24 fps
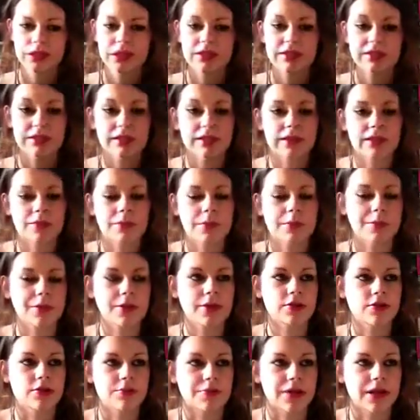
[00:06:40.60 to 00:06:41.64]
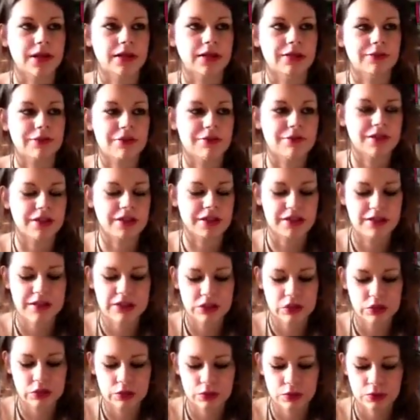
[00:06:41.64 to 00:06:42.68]
see, now my mind's got blank. What was I going
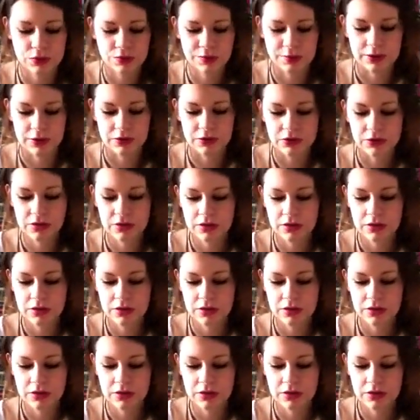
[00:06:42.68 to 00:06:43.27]
to talk about?